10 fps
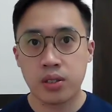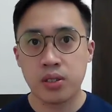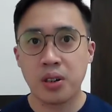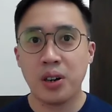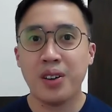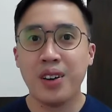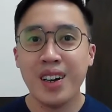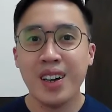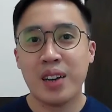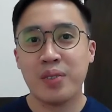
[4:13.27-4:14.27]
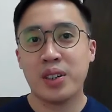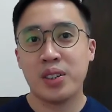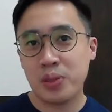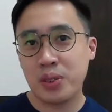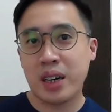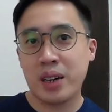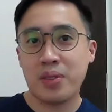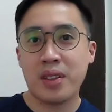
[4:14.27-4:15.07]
So I'm going to subscribe to